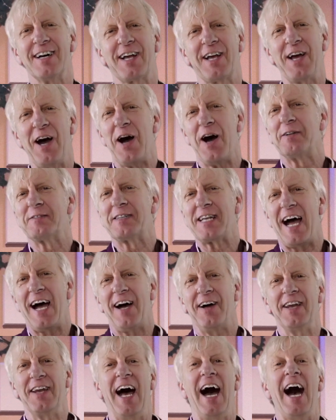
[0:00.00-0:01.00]
Calm
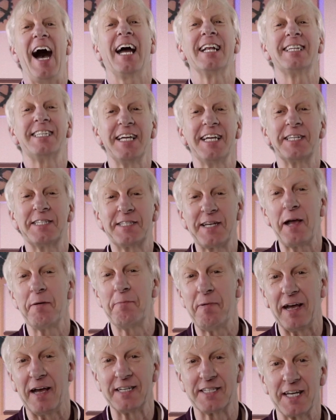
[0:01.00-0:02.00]
down, I did say
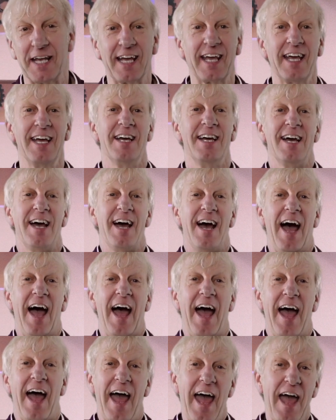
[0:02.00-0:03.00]
basic.
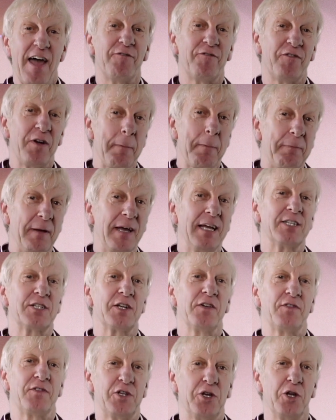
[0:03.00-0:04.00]
Every piece
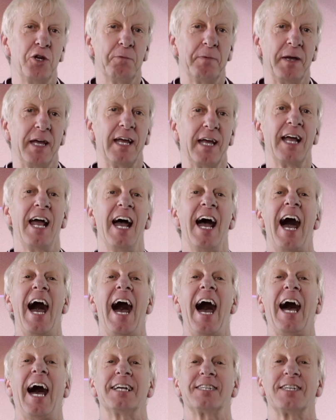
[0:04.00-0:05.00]
of tubing
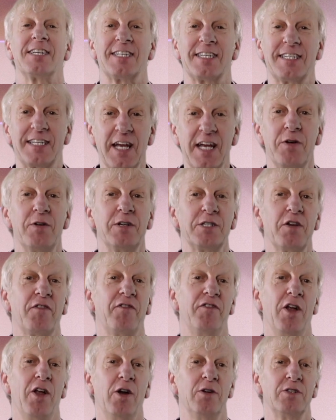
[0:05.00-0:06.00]
has a series
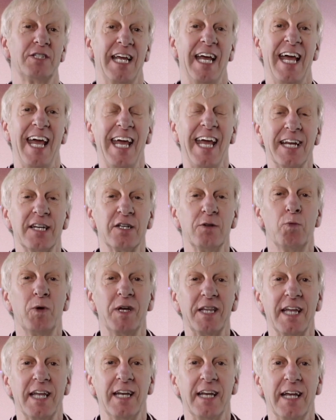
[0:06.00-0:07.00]
of notes hidden
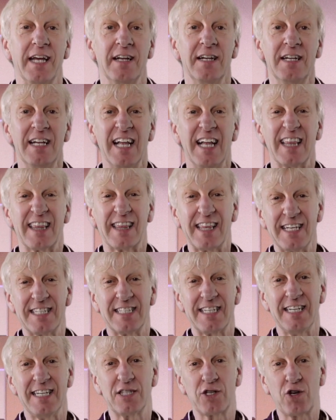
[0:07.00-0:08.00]
within it
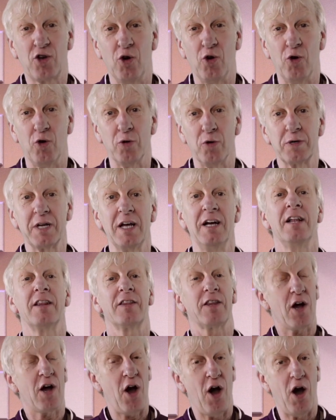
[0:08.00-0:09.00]
this is called
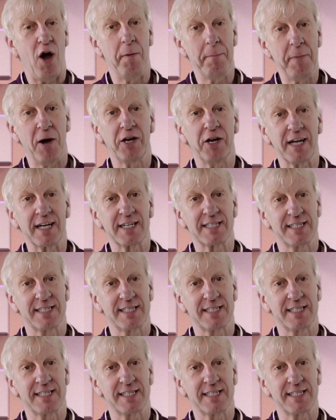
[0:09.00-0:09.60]
the harmonic